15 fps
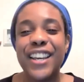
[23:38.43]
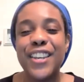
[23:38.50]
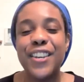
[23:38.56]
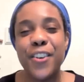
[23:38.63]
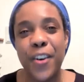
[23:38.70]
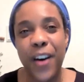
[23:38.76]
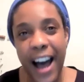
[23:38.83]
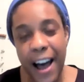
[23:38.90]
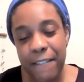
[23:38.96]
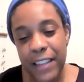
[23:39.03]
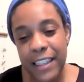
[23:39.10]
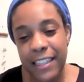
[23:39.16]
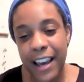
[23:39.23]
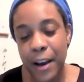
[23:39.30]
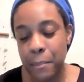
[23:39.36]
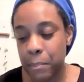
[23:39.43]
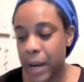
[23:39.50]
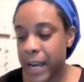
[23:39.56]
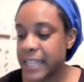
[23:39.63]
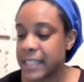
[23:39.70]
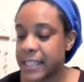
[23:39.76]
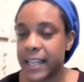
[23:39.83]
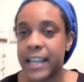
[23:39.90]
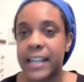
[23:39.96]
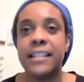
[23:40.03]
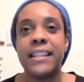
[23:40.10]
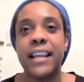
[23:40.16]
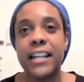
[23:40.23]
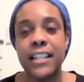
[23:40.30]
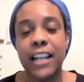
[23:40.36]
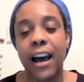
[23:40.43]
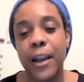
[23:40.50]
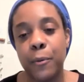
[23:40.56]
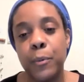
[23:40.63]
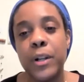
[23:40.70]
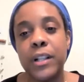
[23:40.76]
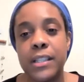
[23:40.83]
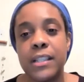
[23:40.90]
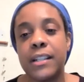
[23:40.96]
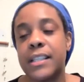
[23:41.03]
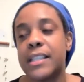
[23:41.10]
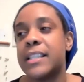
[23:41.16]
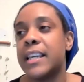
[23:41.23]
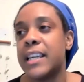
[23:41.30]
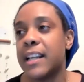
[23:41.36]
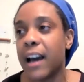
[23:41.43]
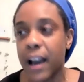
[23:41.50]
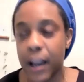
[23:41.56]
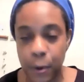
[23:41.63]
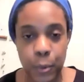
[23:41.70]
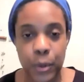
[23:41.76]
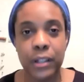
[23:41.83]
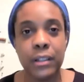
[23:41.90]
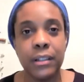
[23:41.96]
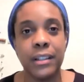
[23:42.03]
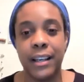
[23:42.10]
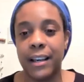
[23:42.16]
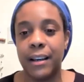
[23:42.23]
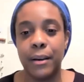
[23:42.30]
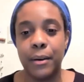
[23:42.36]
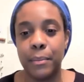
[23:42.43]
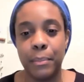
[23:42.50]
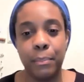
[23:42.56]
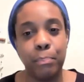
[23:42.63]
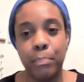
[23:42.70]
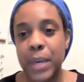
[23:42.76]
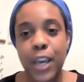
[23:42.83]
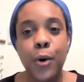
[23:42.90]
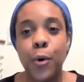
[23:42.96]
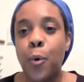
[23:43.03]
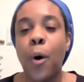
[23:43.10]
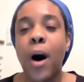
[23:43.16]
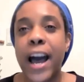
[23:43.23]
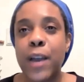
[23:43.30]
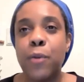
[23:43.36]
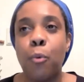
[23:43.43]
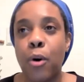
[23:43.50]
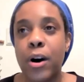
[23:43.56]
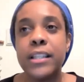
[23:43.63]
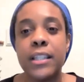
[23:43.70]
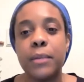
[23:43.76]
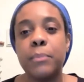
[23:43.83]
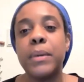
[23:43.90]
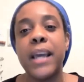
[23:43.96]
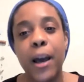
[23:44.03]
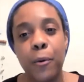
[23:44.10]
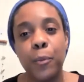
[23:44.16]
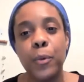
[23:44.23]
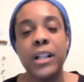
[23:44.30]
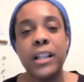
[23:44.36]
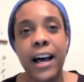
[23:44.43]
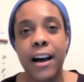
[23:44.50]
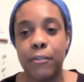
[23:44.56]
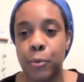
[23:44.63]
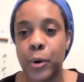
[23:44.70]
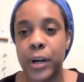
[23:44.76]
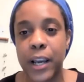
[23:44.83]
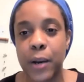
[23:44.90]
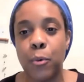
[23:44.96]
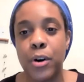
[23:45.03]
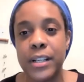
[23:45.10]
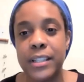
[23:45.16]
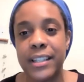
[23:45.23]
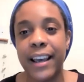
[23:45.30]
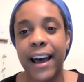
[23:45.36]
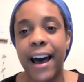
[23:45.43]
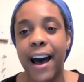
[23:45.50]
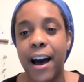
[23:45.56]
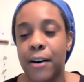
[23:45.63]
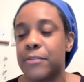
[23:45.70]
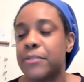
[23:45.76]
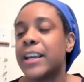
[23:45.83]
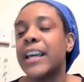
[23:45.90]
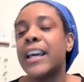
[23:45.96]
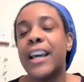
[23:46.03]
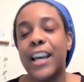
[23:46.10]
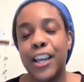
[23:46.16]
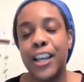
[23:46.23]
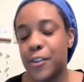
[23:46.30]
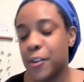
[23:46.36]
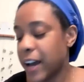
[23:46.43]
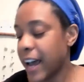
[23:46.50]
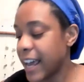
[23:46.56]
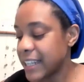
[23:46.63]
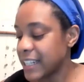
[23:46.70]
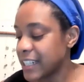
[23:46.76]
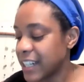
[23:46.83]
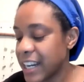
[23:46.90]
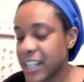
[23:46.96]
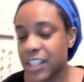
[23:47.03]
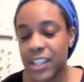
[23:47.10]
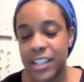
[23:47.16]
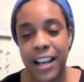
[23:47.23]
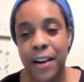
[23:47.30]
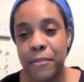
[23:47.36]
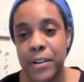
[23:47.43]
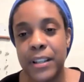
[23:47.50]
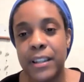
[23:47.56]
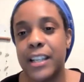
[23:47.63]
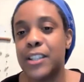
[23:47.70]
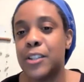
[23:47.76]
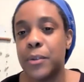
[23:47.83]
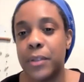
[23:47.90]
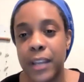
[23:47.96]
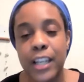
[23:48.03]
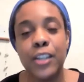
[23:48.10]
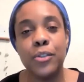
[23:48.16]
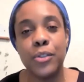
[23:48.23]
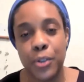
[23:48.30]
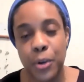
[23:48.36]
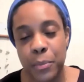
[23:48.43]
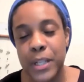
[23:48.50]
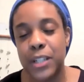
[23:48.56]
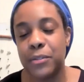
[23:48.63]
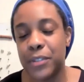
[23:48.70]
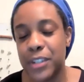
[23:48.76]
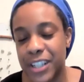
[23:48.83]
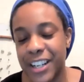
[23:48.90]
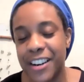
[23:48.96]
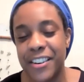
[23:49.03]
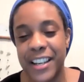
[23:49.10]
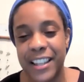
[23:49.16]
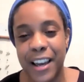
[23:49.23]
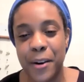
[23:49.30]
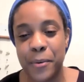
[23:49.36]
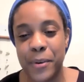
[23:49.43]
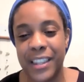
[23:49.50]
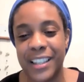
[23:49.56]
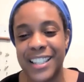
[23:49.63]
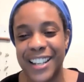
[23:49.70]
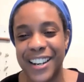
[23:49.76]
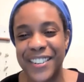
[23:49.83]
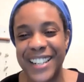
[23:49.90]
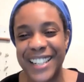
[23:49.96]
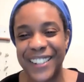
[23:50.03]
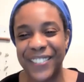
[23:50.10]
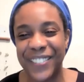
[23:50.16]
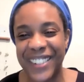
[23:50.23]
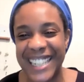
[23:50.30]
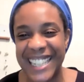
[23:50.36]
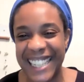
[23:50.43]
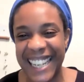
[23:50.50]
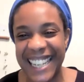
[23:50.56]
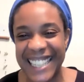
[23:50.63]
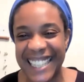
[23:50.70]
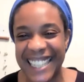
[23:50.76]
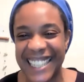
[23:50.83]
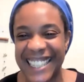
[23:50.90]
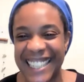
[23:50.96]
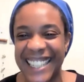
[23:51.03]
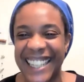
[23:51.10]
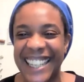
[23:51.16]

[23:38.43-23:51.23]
You know, having that mindset that I will succeed, I will be who I want to be, I will have what I want to have, you know, and it changes everything. So thank you so much for sharing that with us. I really appreciate it.